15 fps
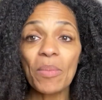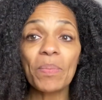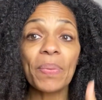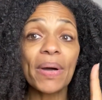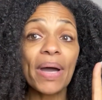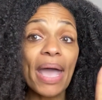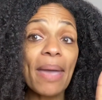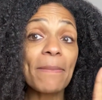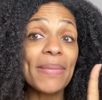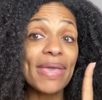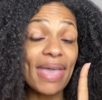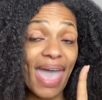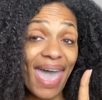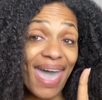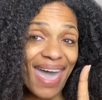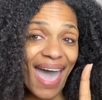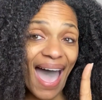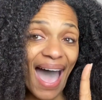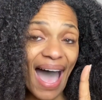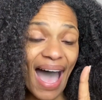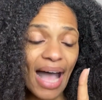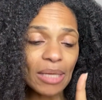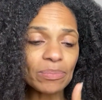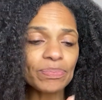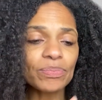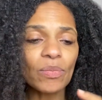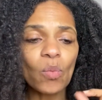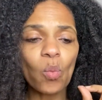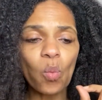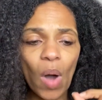première,
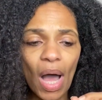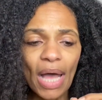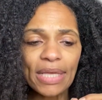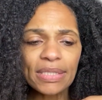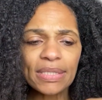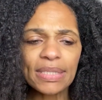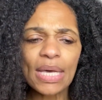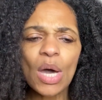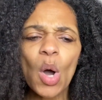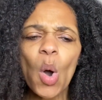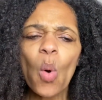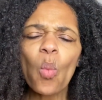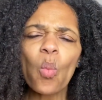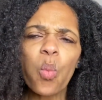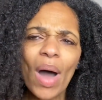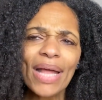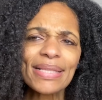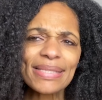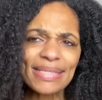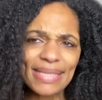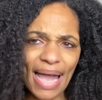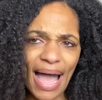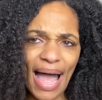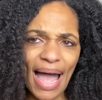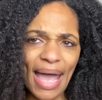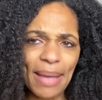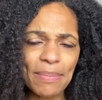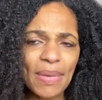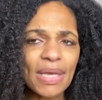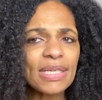was, what
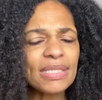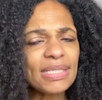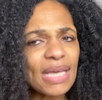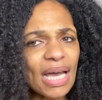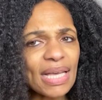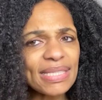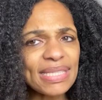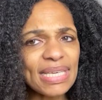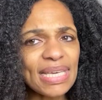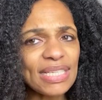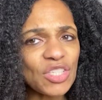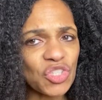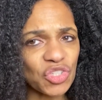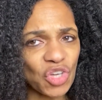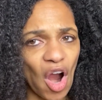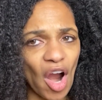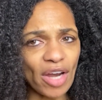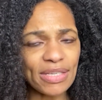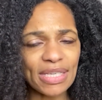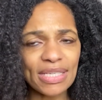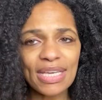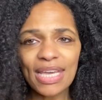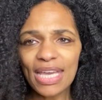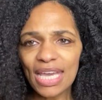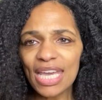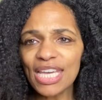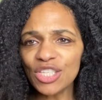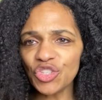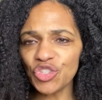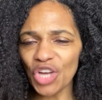time does he start
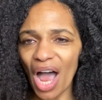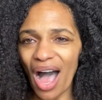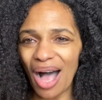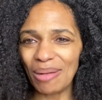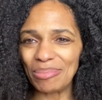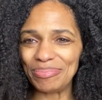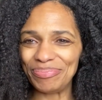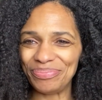his job?